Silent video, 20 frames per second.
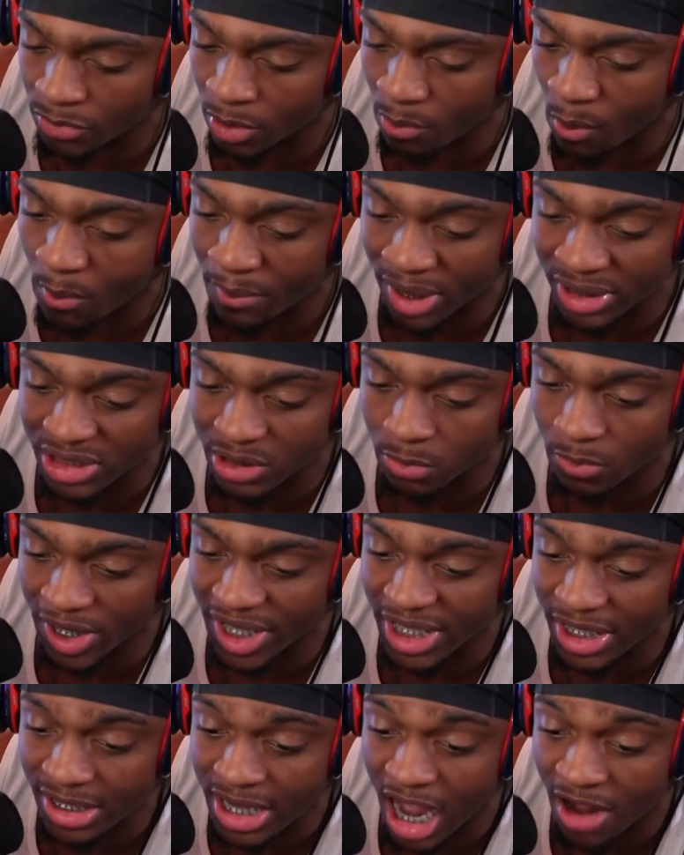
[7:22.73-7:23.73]
momentum what
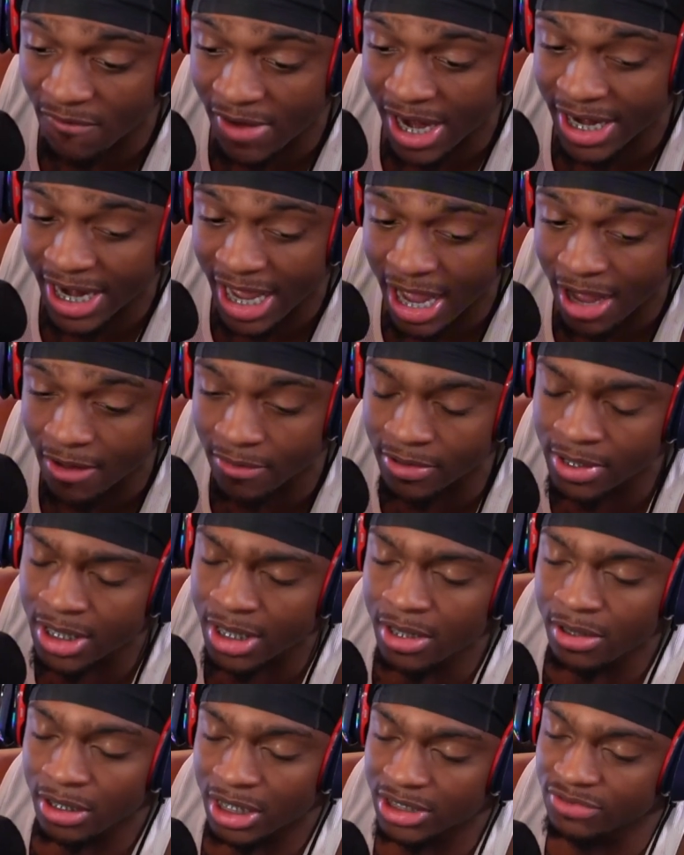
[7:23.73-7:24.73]
he got right now,
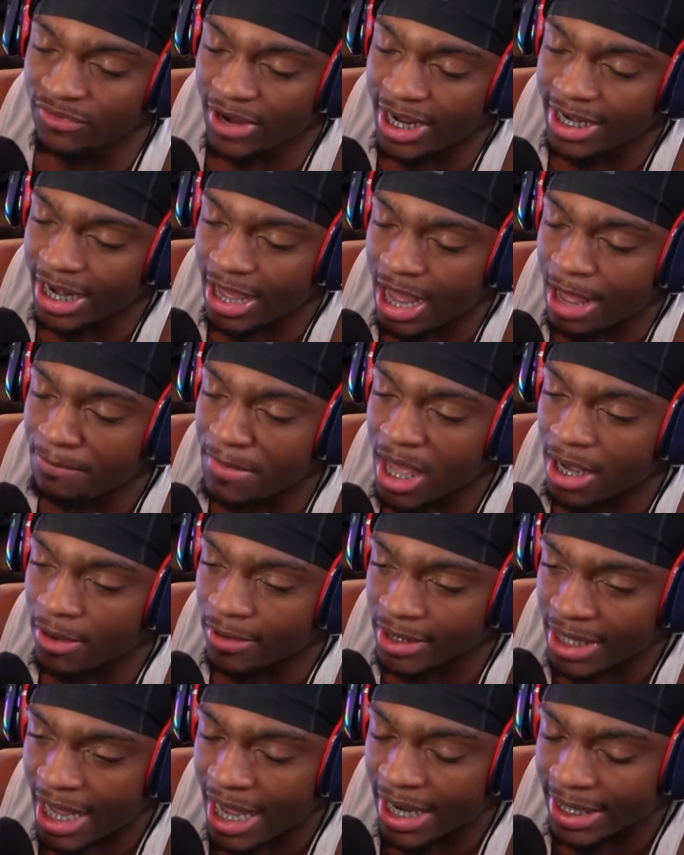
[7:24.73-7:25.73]
because right now, I'm not
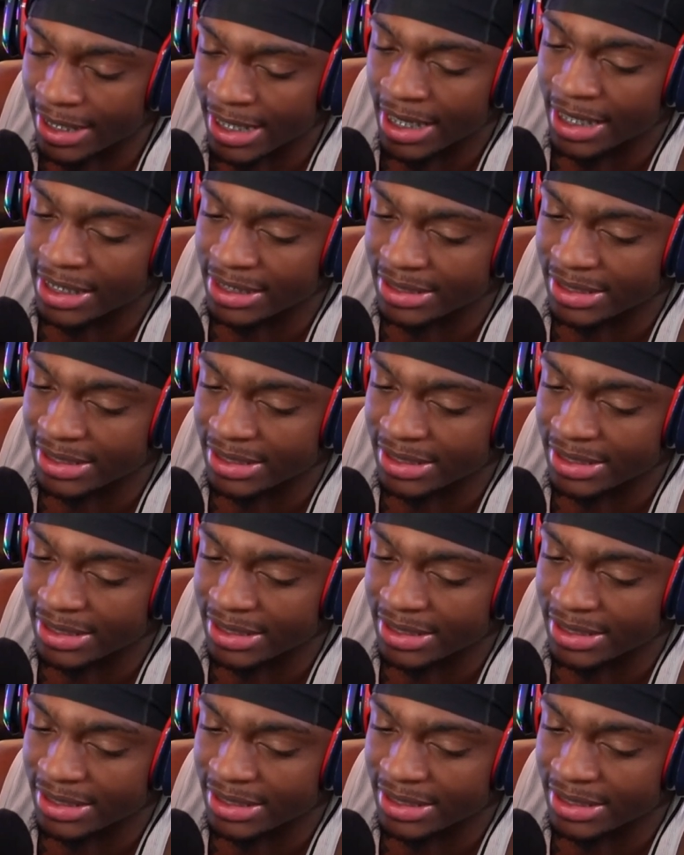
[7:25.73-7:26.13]
gonna lie, nigga.